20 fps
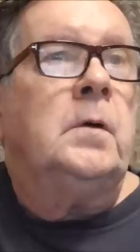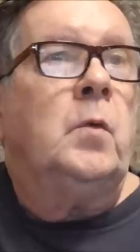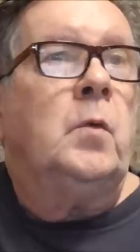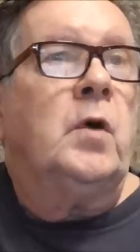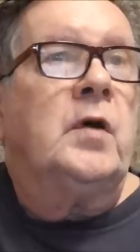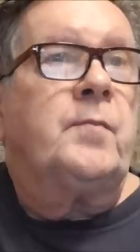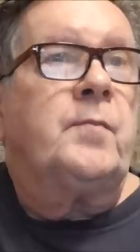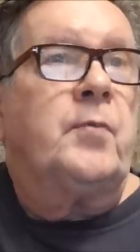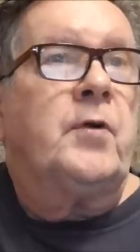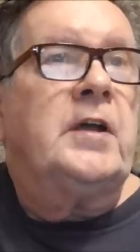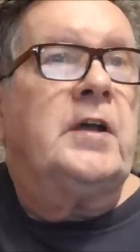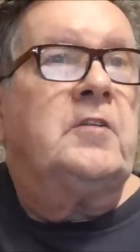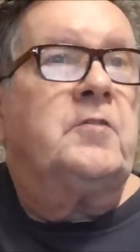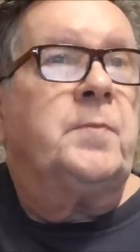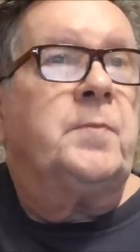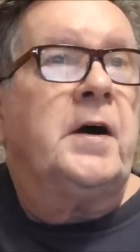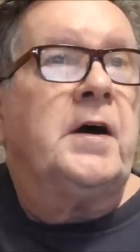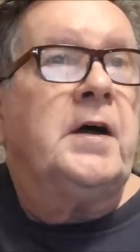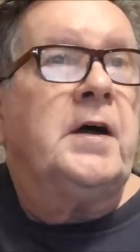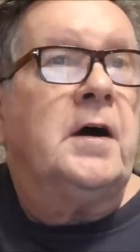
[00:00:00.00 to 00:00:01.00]
What
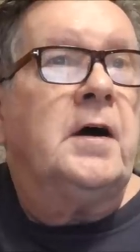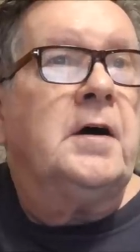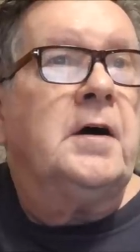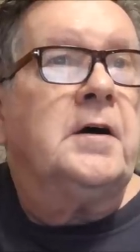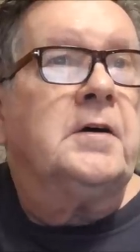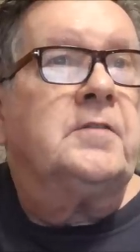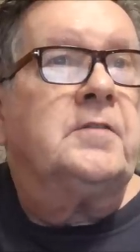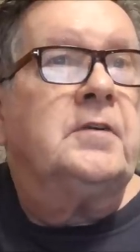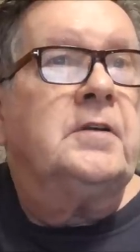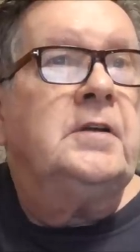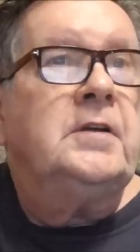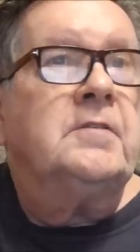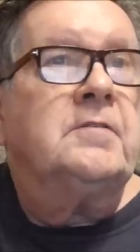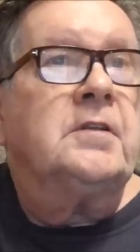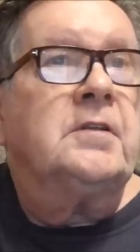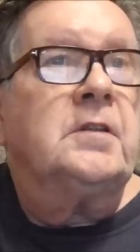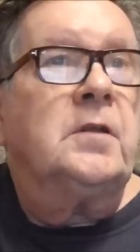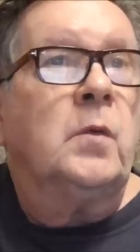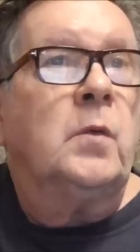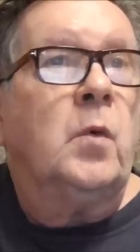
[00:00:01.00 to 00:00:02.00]
breaks my heart is
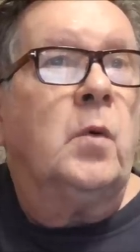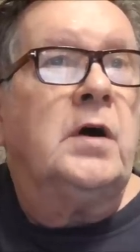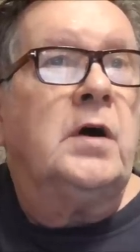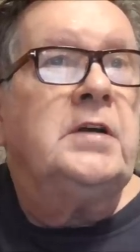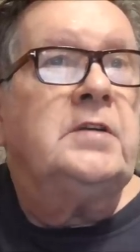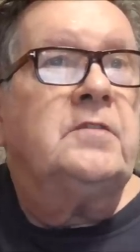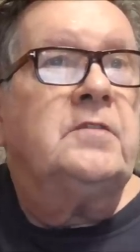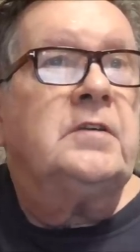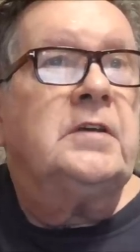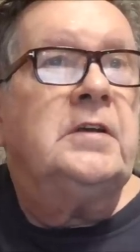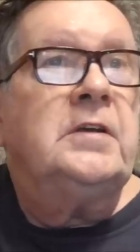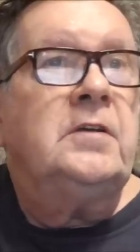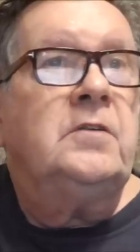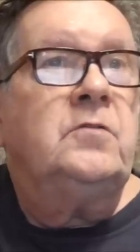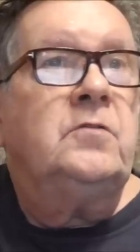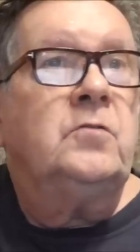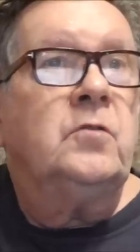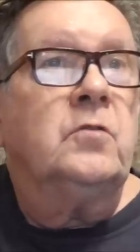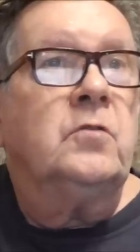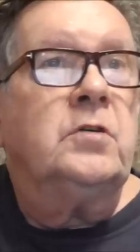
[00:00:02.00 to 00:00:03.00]
that the whites in
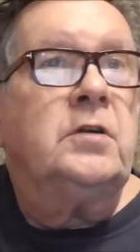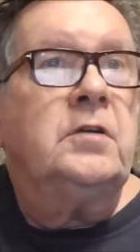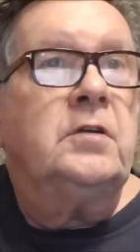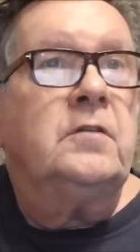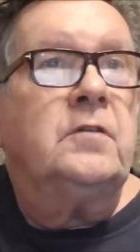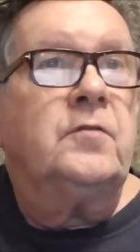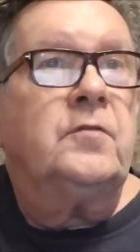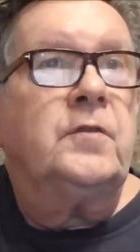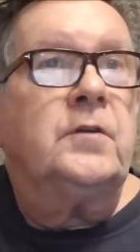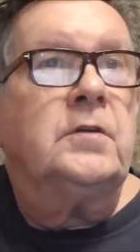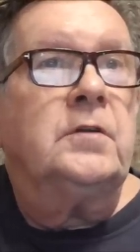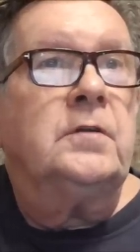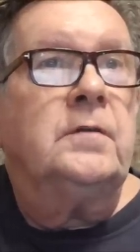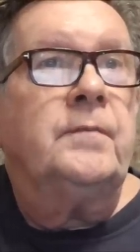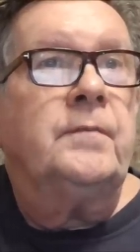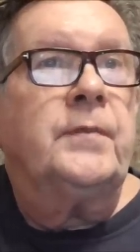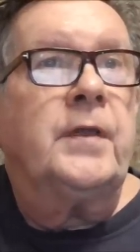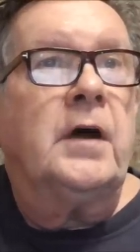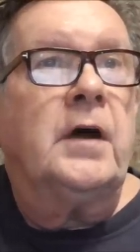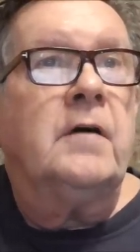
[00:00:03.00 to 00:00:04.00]
Dawkinsville
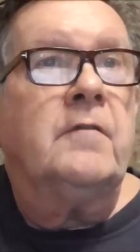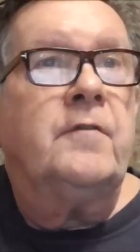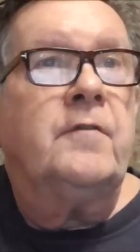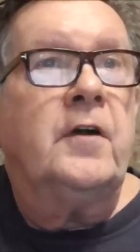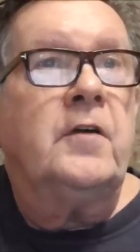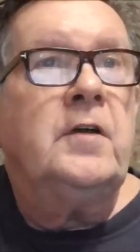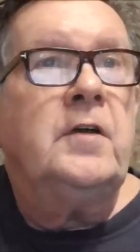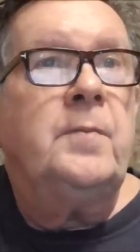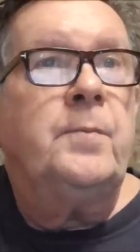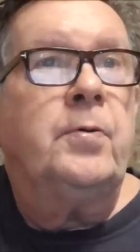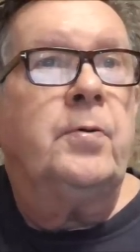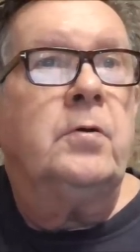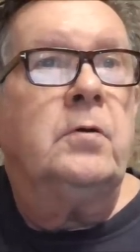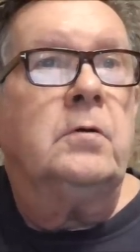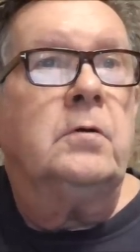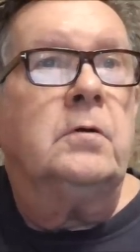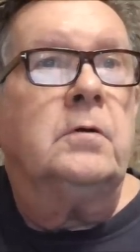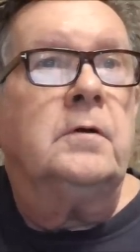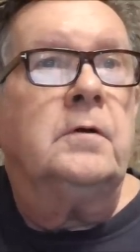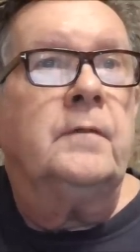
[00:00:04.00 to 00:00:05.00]
are very
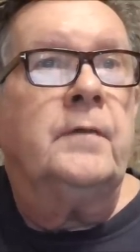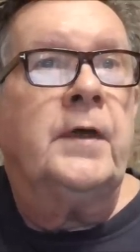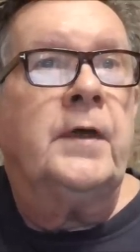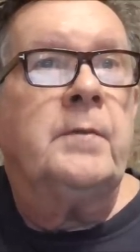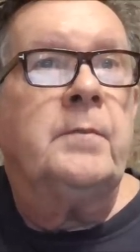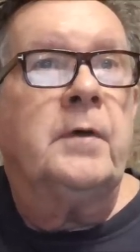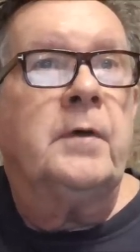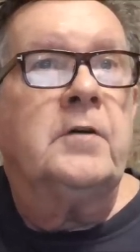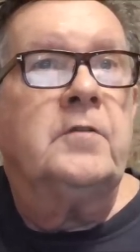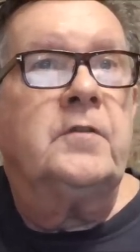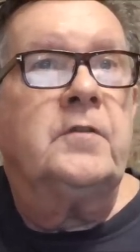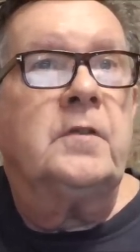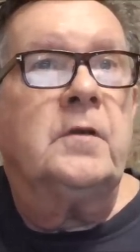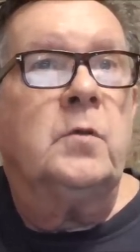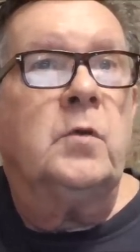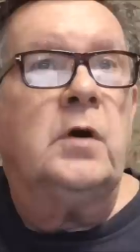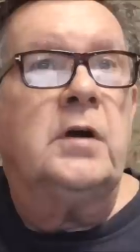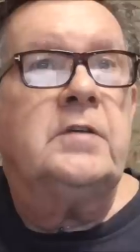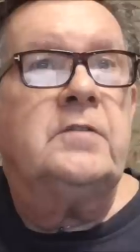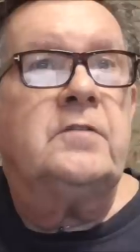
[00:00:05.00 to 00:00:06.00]
poor, and most of the
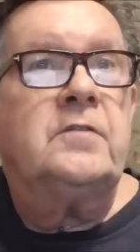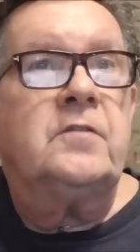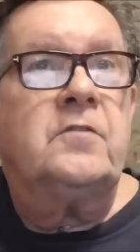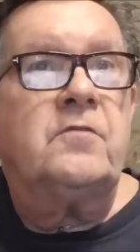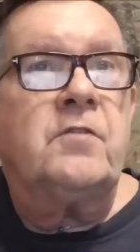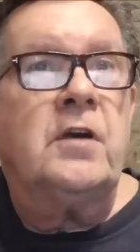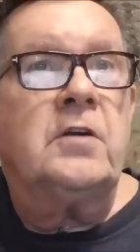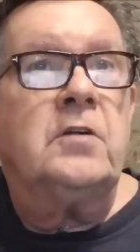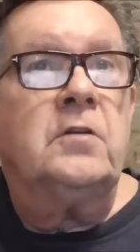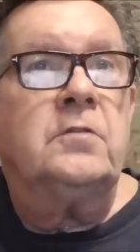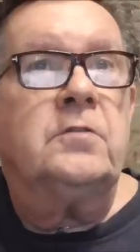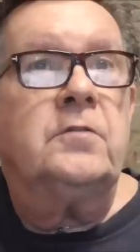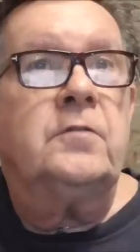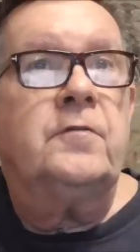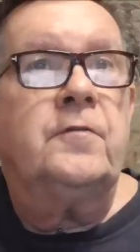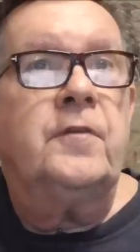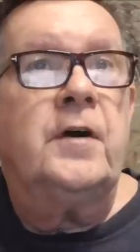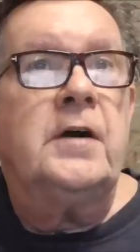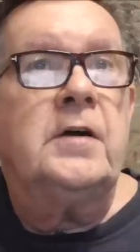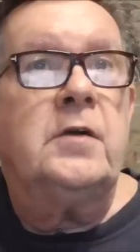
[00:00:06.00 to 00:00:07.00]
whites struggle
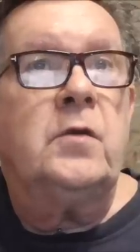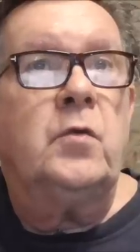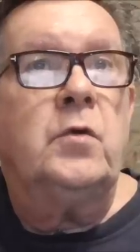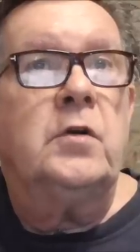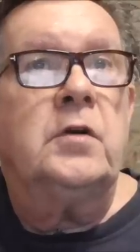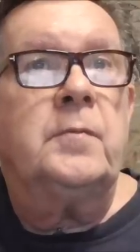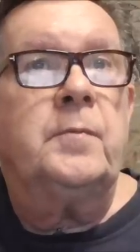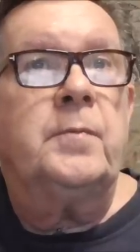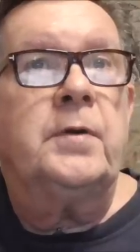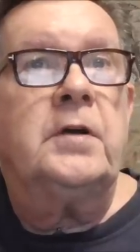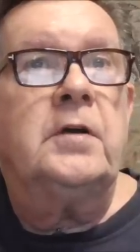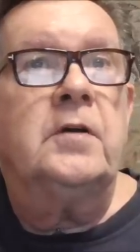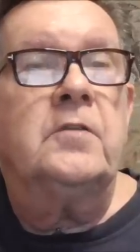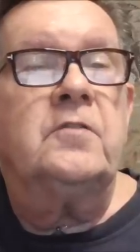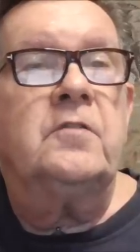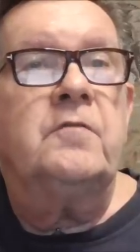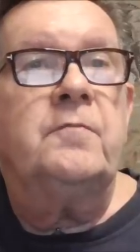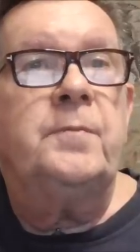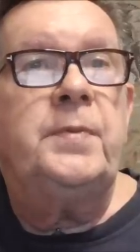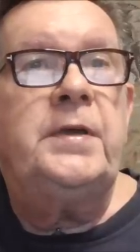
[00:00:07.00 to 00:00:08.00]
to find work
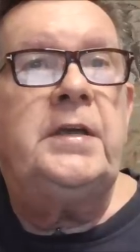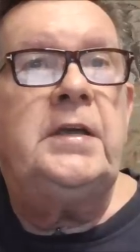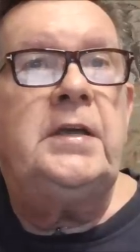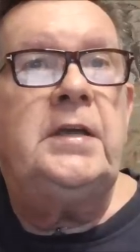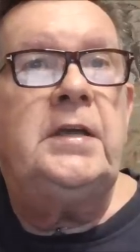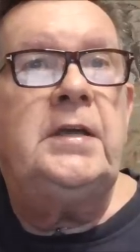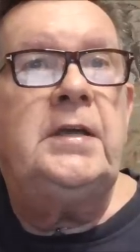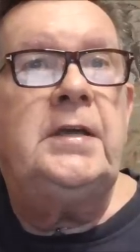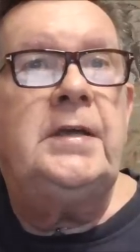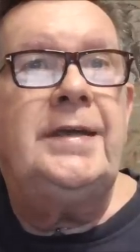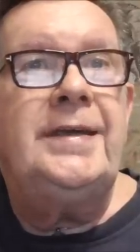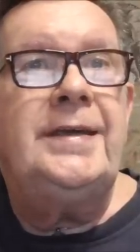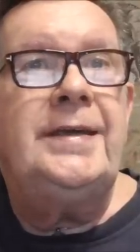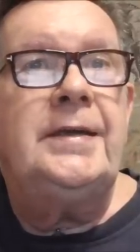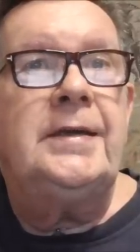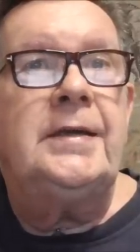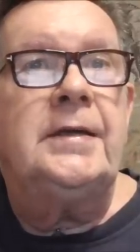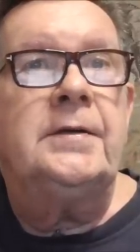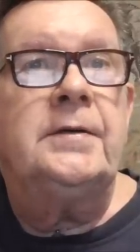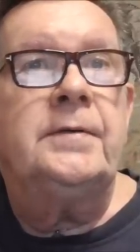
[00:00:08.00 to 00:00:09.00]
because of
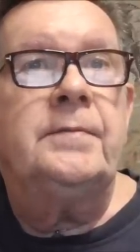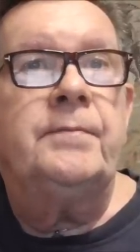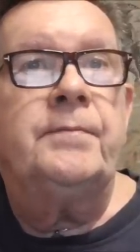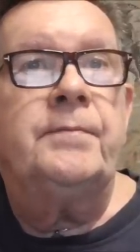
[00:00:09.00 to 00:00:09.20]
BEE,